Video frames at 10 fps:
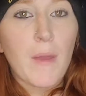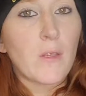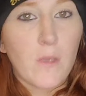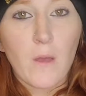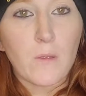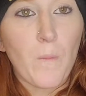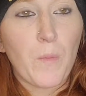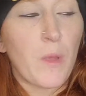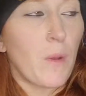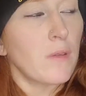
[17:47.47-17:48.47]
sense, but
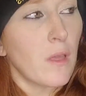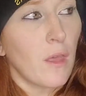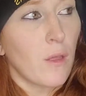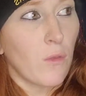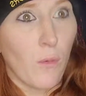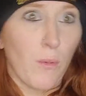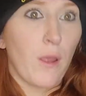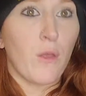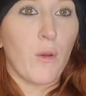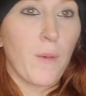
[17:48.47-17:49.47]
then when I say like the
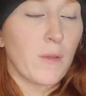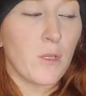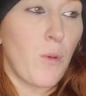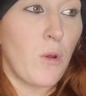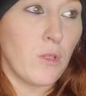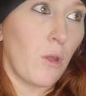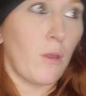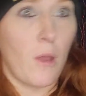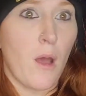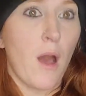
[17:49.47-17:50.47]
regular princess ponies or like
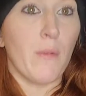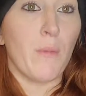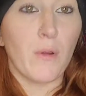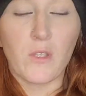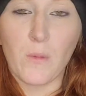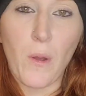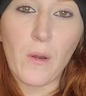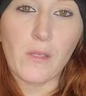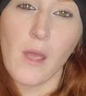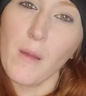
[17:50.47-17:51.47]
the common princess
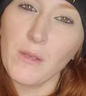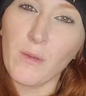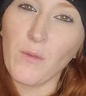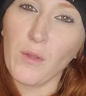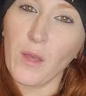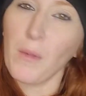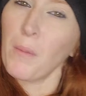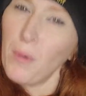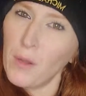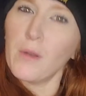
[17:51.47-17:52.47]
ponies, it kind of makes me feel like I'm like
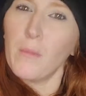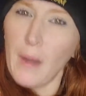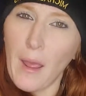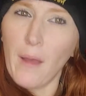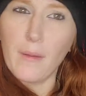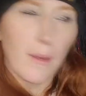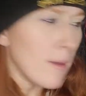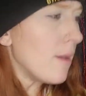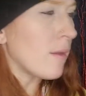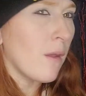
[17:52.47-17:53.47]
putting them down. Like,
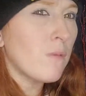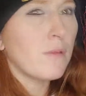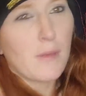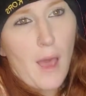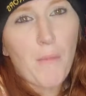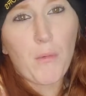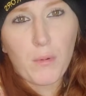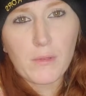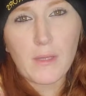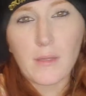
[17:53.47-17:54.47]
y'all just common
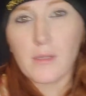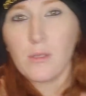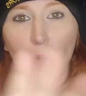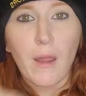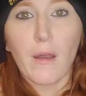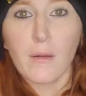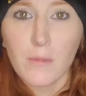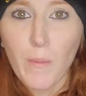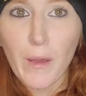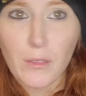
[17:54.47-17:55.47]
princesses. You ain't nothing
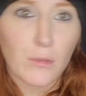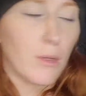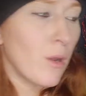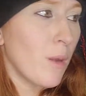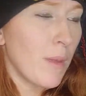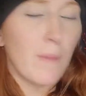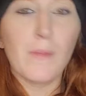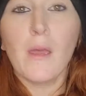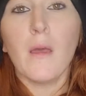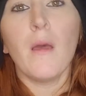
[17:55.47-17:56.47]
special. You know what I mean?
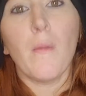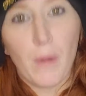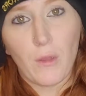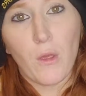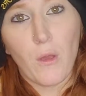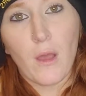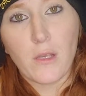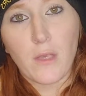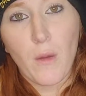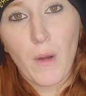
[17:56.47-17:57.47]
But I think you
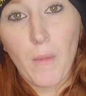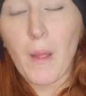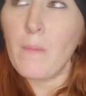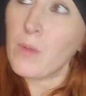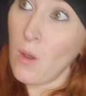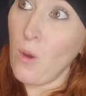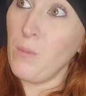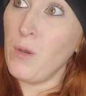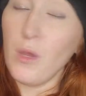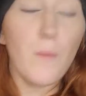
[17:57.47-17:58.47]
guys get what I mean.
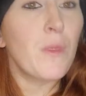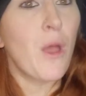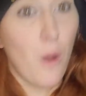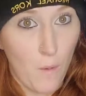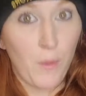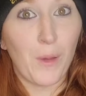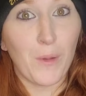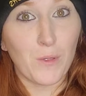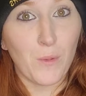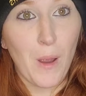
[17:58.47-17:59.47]
Hope you do. Hopefully I'm
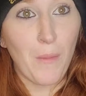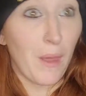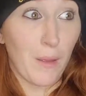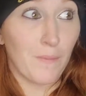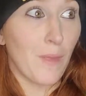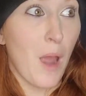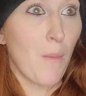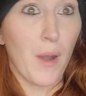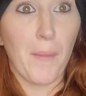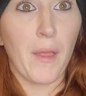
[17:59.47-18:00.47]
not just rambling. I'm
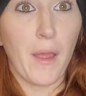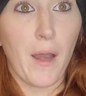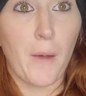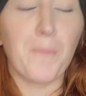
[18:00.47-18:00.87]
rambling, I know.